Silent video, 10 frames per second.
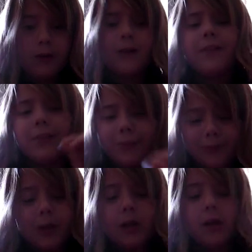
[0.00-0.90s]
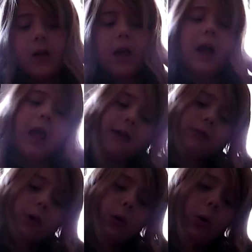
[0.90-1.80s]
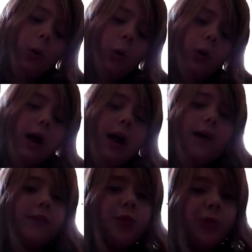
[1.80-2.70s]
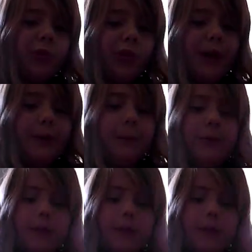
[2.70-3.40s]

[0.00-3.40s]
this, I have, I have two slimes